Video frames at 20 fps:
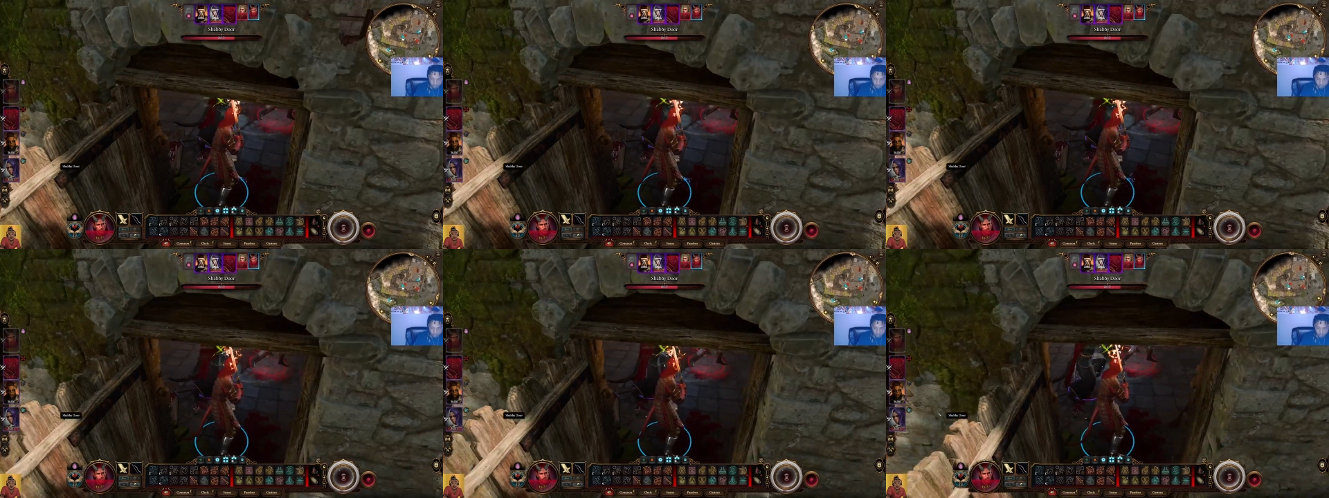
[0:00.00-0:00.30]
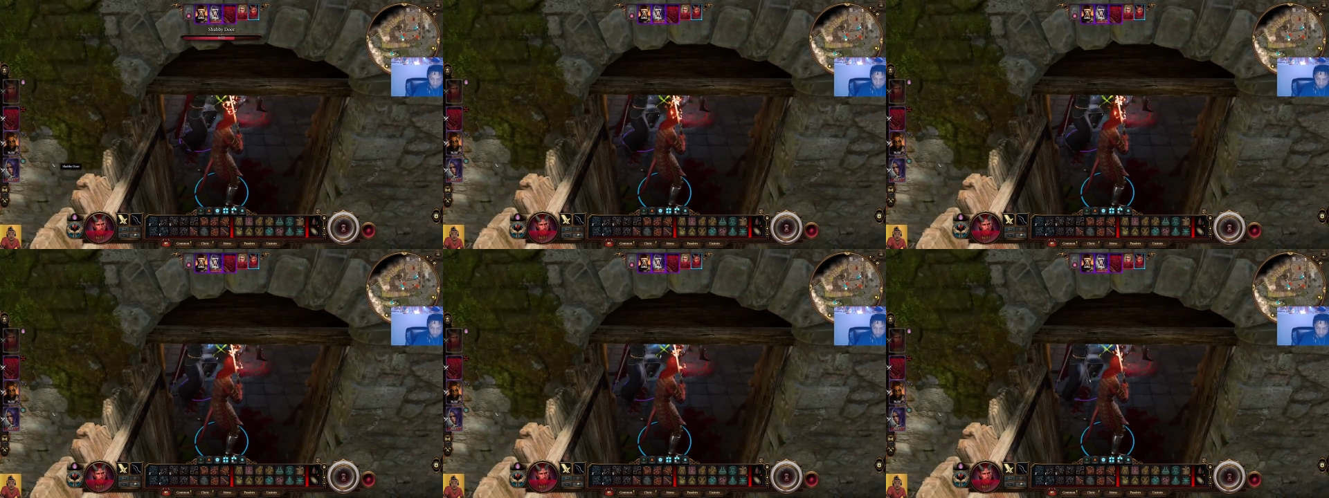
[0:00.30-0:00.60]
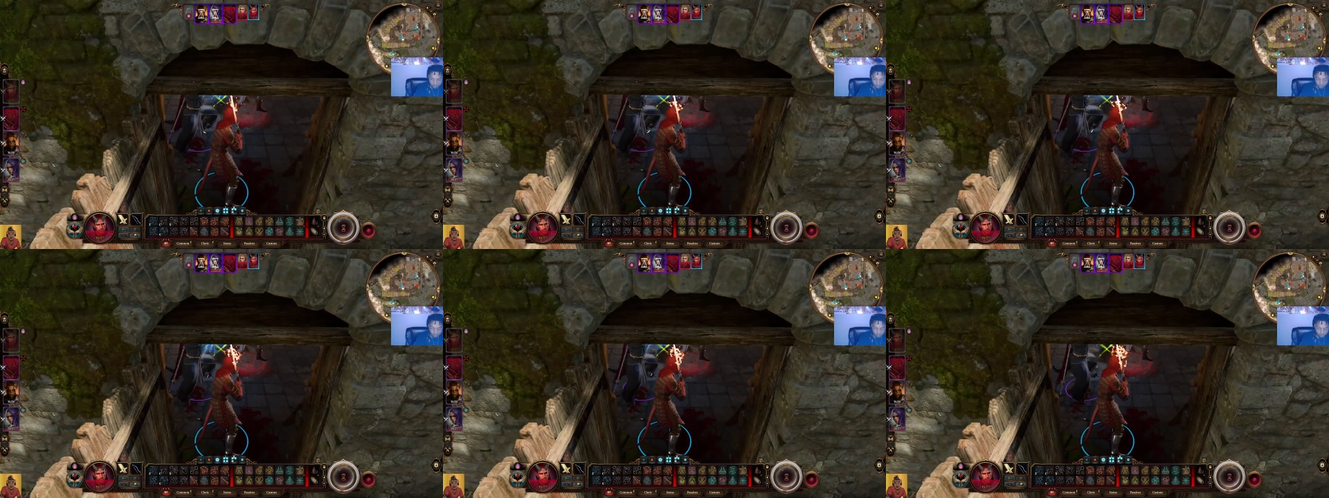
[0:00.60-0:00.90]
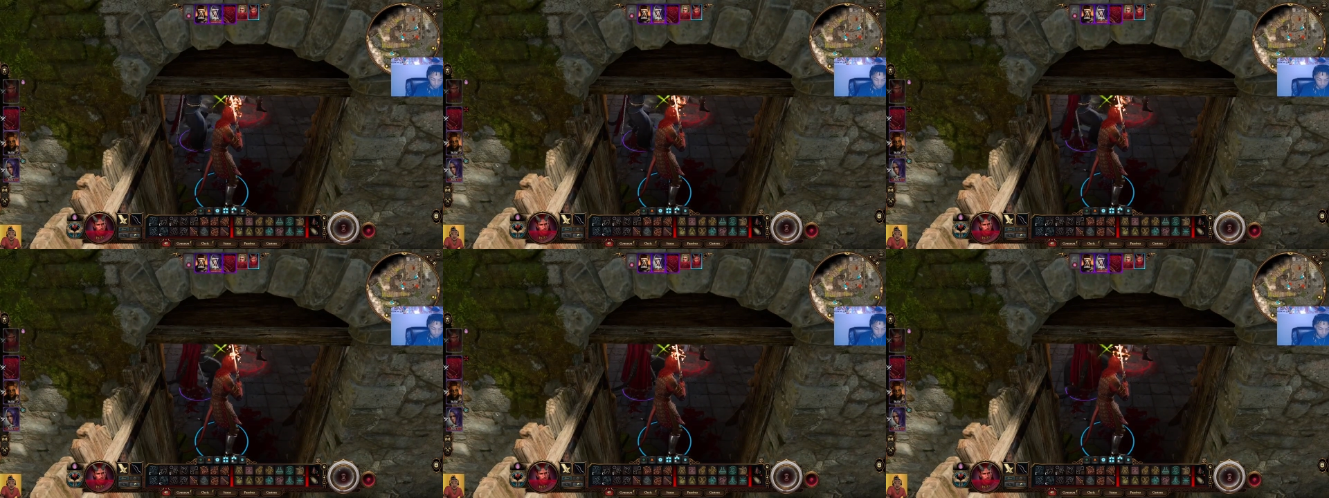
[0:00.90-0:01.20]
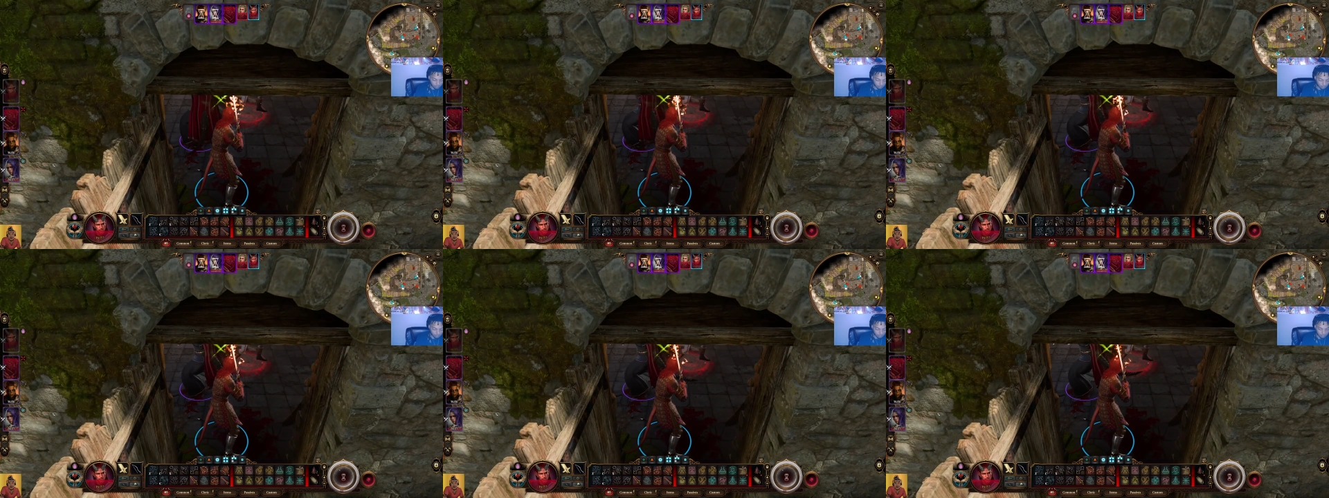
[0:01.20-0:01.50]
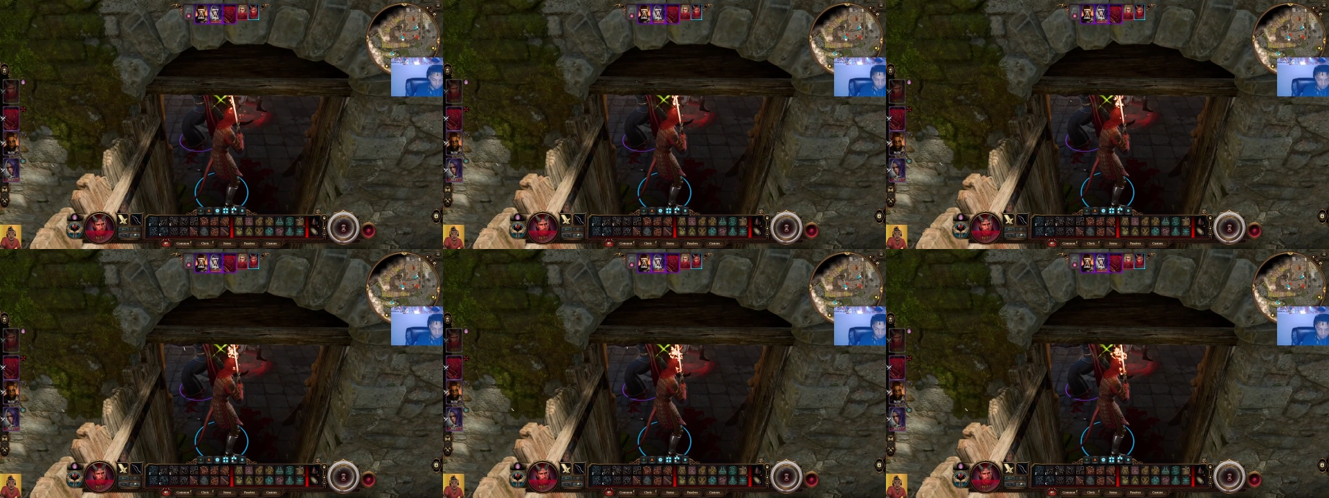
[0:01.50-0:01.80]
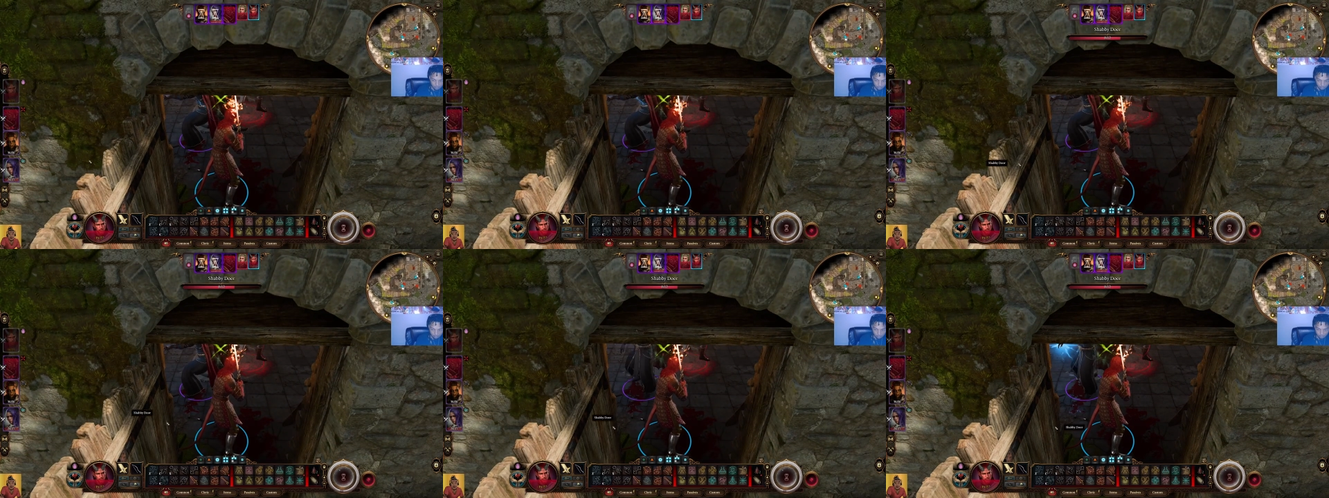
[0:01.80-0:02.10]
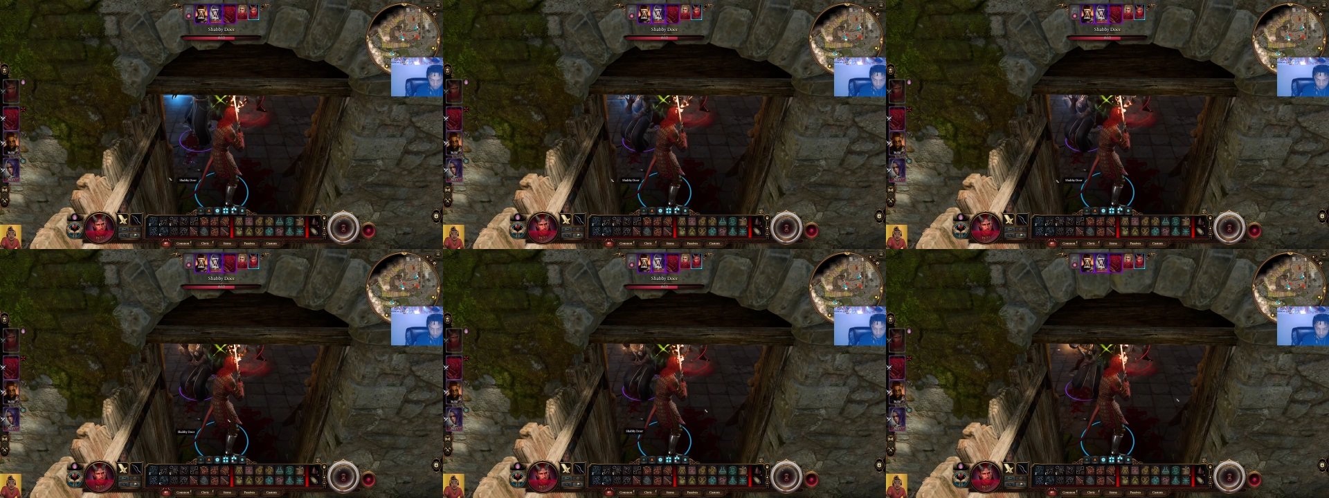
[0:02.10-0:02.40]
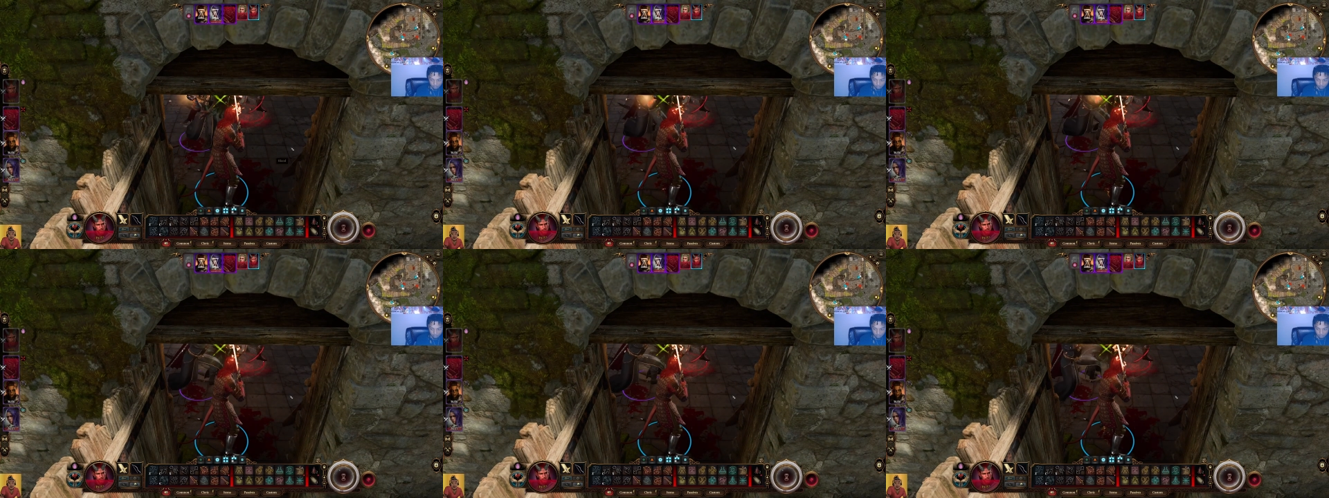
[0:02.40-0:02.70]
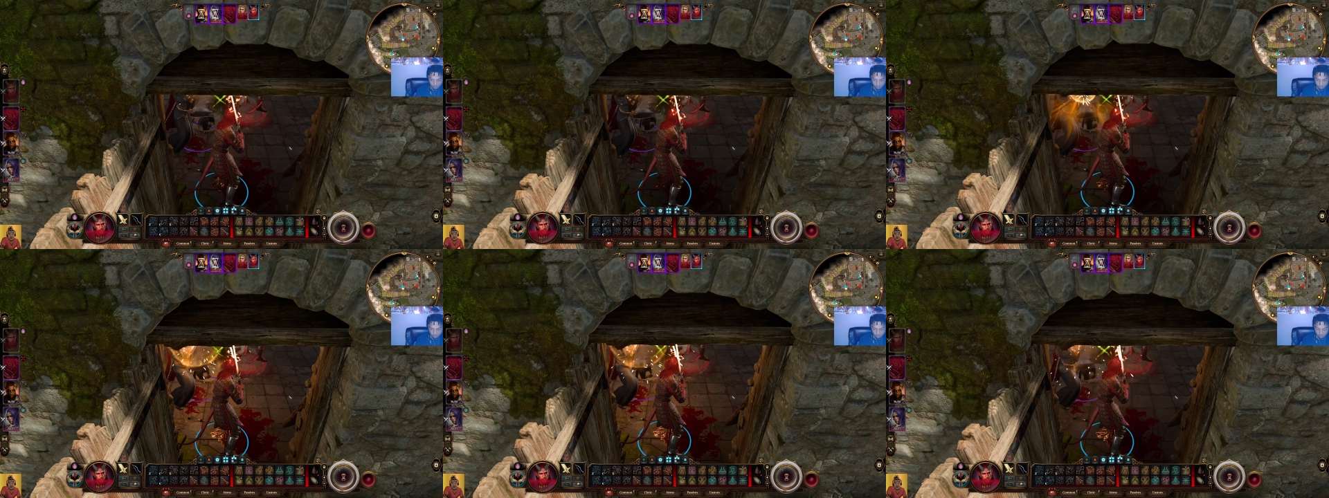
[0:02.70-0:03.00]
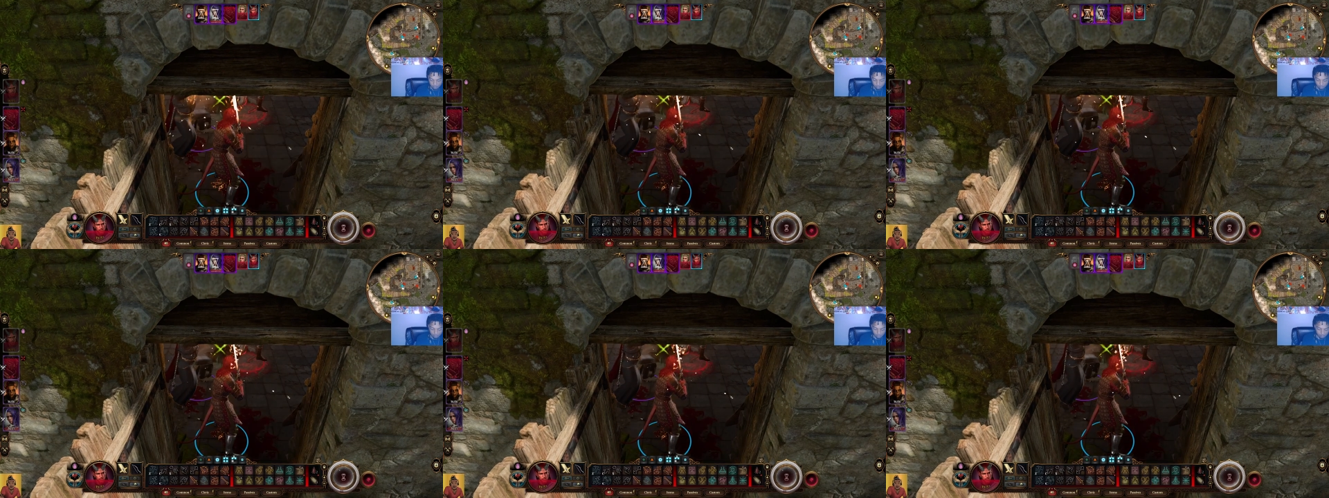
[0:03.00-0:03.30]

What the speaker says: (no speaker visible)